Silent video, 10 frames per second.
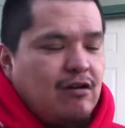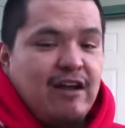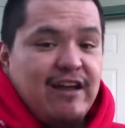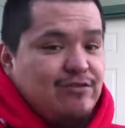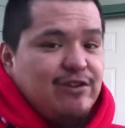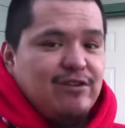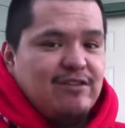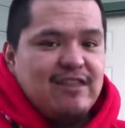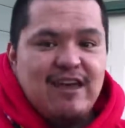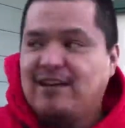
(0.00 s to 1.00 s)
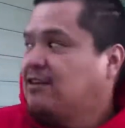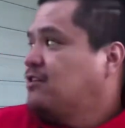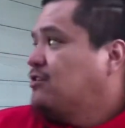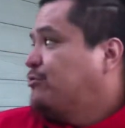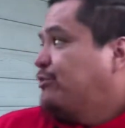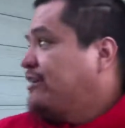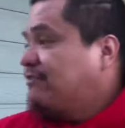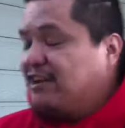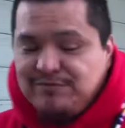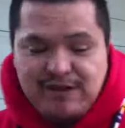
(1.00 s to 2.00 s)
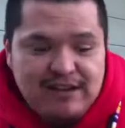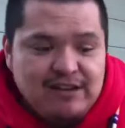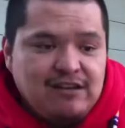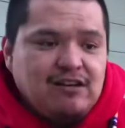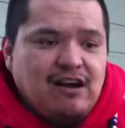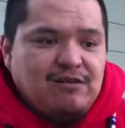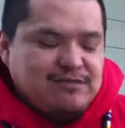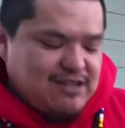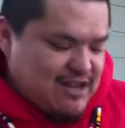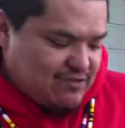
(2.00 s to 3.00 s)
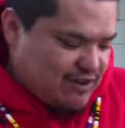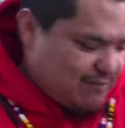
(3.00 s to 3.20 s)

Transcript: All right, I know you heard that. But anyways, man, um, today's